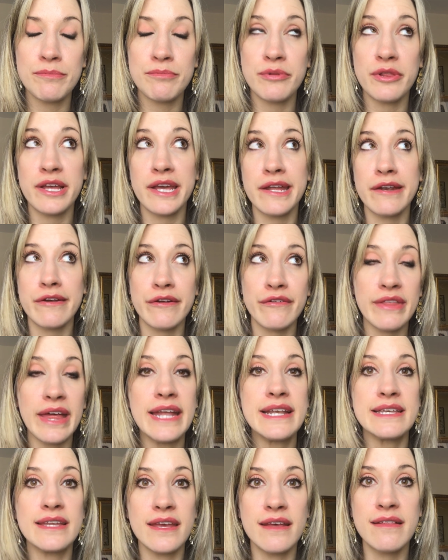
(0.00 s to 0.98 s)
planner,
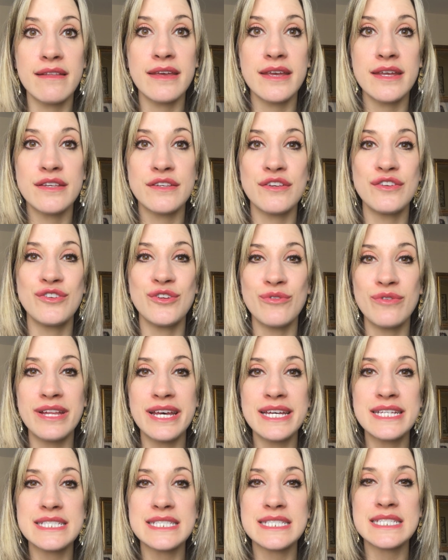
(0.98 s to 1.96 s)
that daily to-do
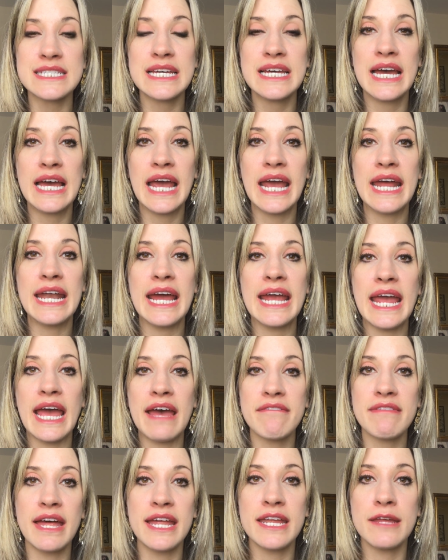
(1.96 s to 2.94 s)
list, and I
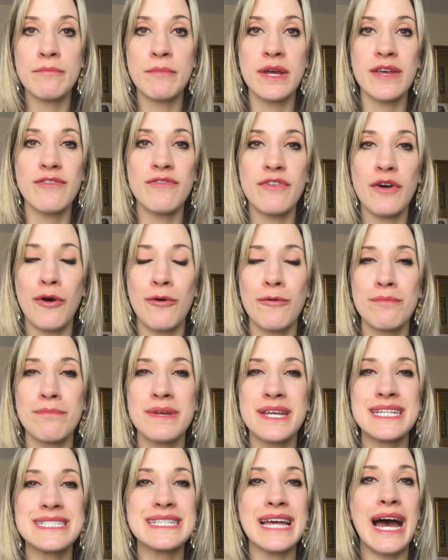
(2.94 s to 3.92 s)
have that in my phone,
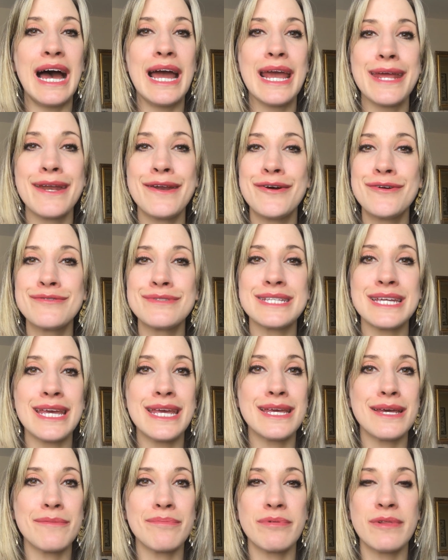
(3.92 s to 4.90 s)
because I don't
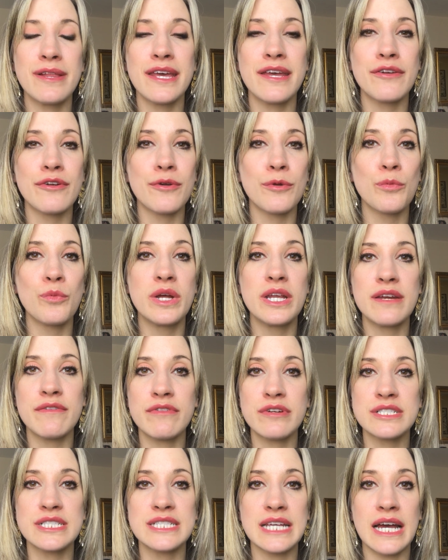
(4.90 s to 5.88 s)
take a planner,
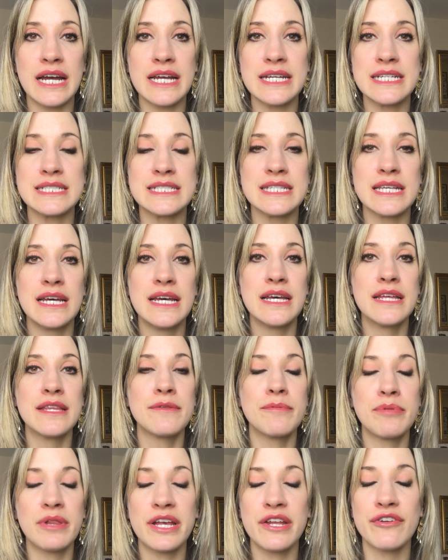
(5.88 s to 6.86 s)
whatever size
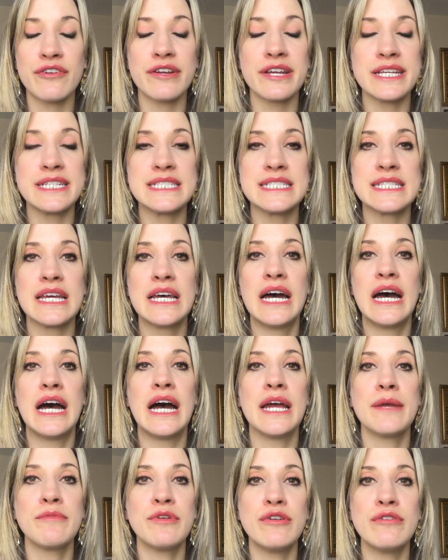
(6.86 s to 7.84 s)
the planner is,
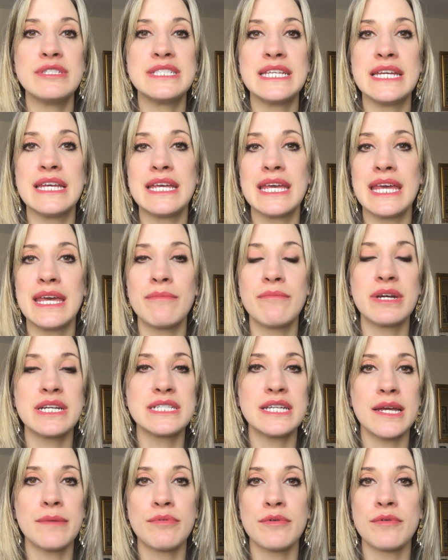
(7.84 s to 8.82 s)
I'm using in my
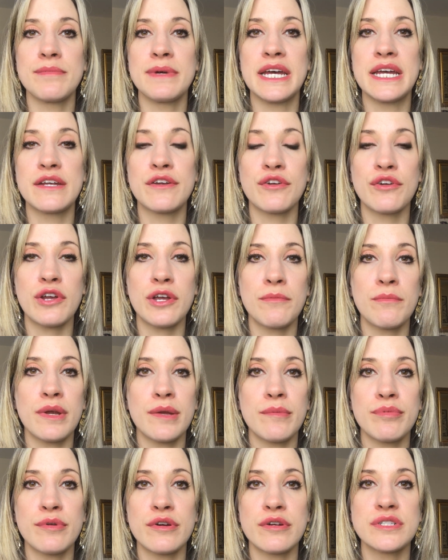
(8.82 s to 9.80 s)
diaper bag or in
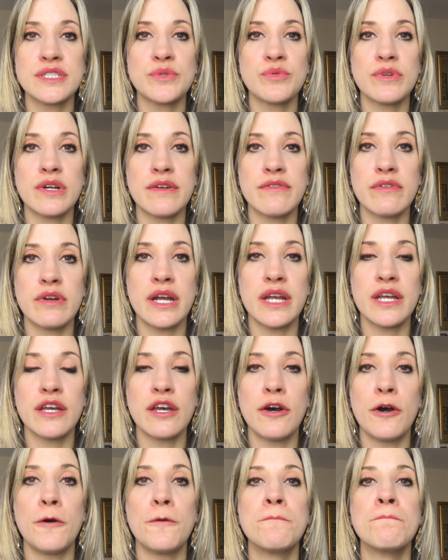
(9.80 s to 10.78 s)
my purse wherever I
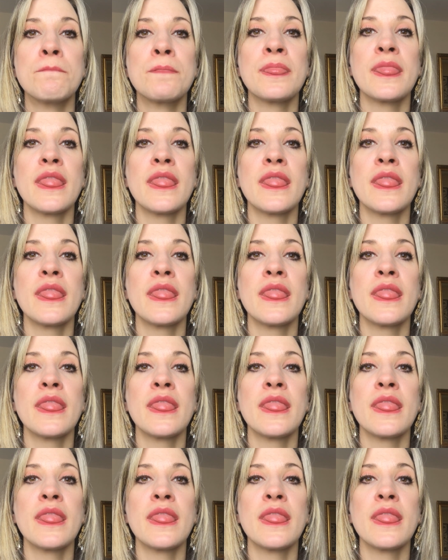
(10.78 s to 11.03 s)
go.